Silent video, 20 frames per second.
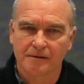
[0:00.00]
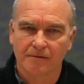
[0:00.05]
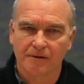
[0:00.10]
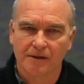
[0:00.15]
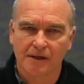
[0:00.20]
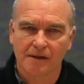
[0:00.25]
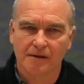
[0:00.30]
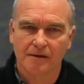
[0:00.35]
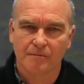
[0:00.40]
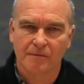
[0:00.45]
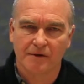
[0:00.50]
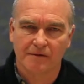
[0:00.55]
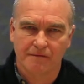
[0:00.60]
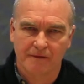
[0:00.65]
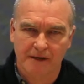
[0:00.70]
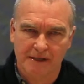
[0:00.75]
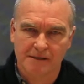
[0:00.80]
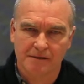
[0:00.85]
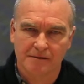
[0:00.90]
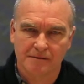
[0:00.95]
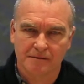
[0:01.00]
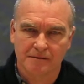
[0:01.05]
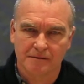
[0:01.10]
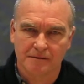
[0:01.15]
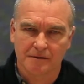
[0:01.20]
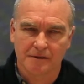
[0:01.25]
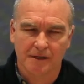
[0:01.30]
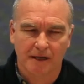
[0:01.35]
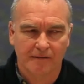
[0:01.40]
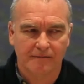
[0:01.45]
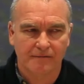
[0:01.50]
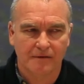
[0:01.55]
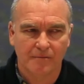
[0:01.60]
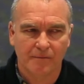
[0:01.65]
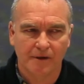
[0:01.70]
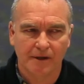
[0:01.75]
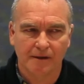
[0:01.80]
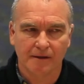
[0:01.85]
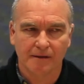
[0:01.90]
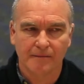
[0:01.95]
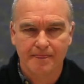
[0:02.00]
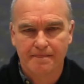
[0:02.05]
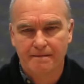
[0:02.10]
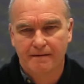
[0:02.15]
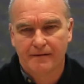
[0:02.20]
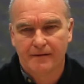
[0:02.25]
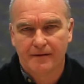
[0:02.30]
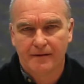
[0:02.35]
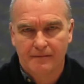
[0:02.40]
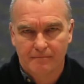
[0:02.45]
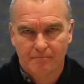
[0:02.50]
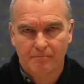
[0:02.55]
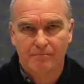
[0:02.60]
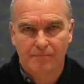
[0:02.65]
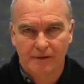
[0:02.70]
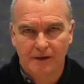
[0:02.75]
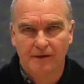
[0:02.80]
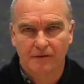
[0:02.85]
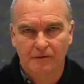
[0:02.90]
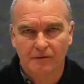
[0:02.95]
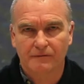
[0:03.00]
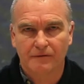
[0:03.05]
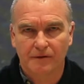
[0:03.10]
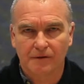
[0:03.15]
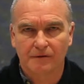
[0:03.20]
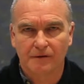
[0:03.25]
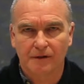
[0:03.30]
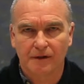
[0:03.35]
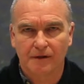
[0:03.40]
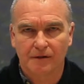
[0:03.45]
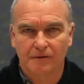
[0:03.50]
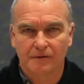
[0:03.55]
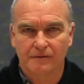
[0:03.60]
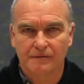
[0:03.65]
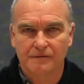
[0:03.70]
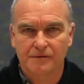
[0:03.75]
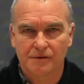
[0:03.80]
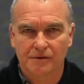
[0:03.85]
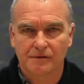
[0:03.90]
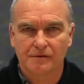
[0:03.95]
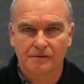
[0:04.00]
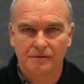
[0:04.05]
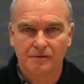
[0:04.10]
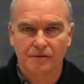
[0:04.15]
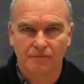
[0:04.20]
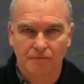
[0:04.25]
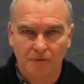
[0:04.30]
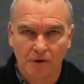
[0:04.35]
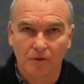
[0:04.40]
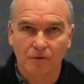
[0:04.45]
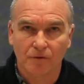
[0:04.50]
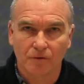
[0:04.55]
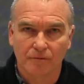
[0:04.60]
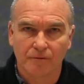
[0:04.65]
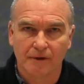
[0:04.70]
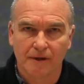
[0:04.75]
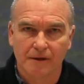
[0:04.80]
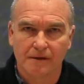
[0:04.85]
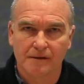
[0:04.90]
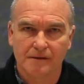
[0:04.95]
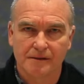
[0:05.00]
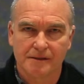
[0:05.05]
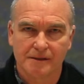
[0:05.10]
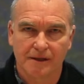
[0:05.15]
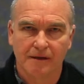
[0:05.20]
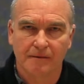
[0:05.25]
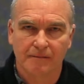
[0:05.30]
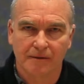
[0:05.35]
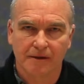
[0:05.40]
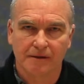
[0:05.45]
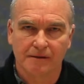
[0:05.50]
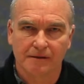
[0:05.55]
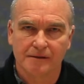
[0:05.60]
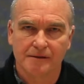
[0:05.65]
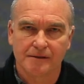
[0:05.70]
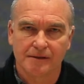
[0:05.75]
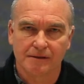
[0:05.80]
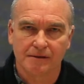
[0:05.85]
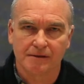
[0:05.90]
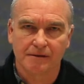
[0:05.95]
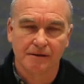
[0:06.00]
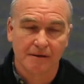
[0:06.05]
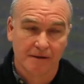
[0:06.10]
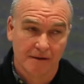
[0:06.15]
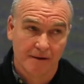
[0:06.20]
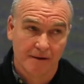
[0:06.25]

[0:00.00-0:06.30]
I think the professionals have to be big enough and ugly enough to roll with turbulent and